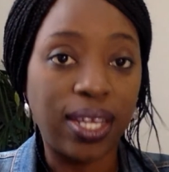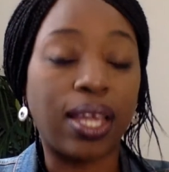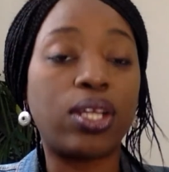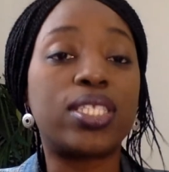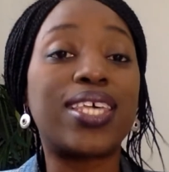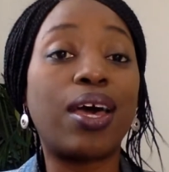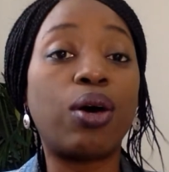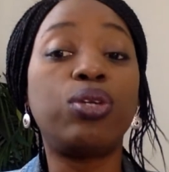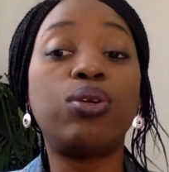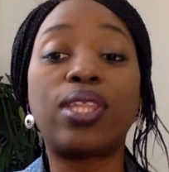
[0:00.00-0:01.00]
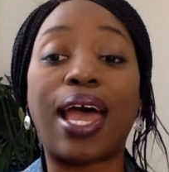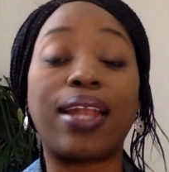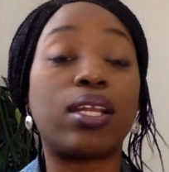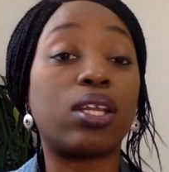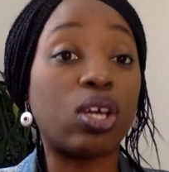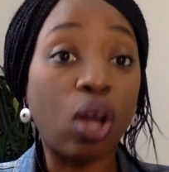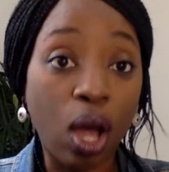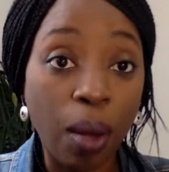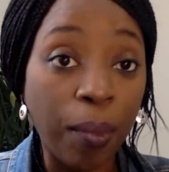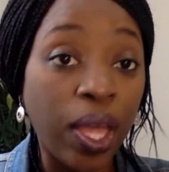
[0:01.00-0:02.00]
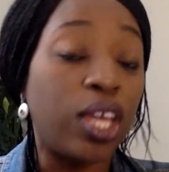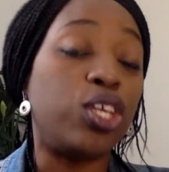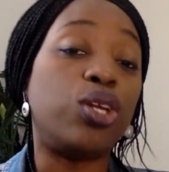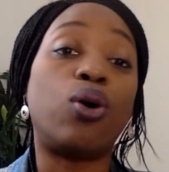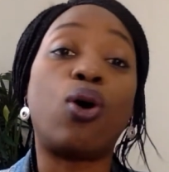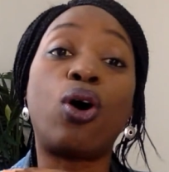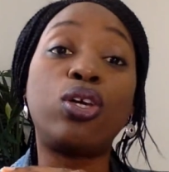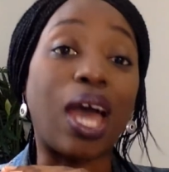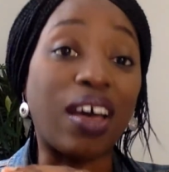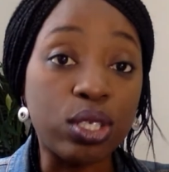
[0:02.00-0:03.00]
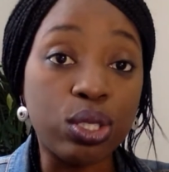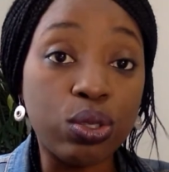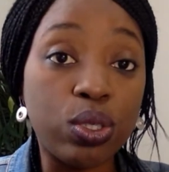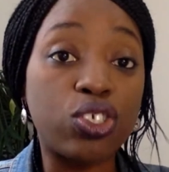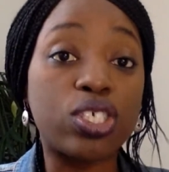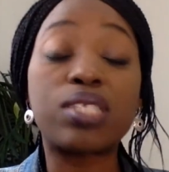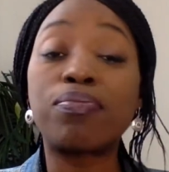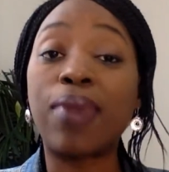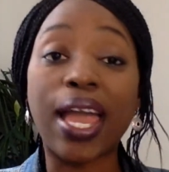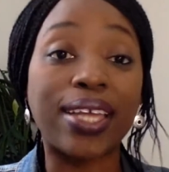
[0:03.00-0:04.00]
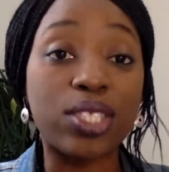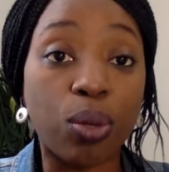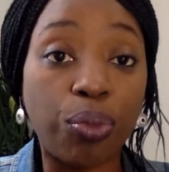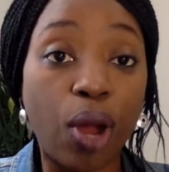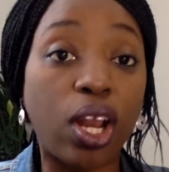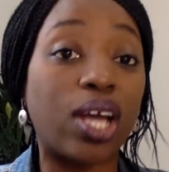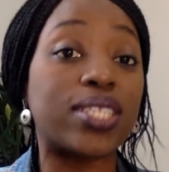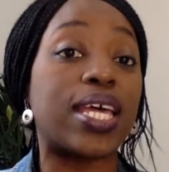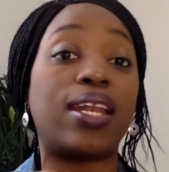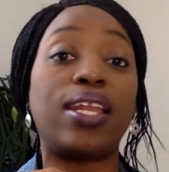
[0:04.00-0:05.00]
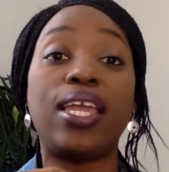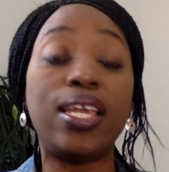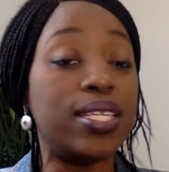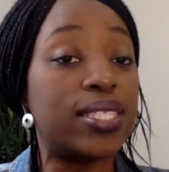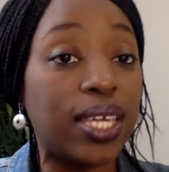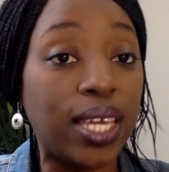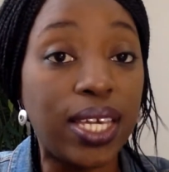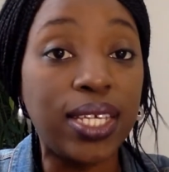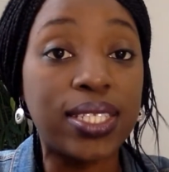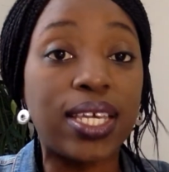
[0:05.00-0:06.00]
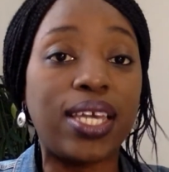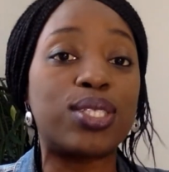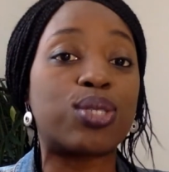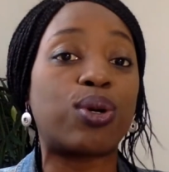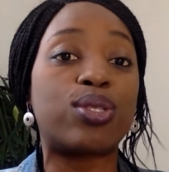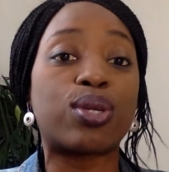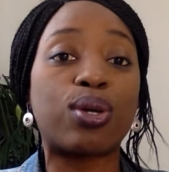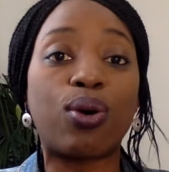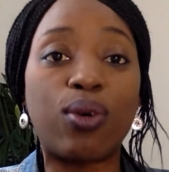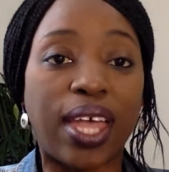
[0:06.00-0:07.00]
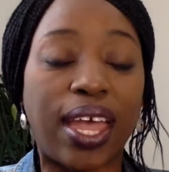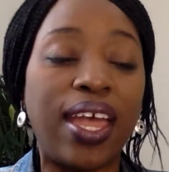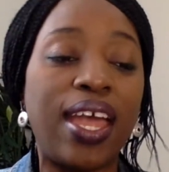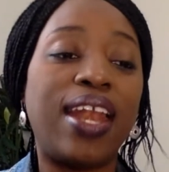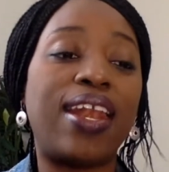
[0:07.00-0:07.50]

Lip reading: They're going to tell you that all you have to do is just market some products and easy is going to go there.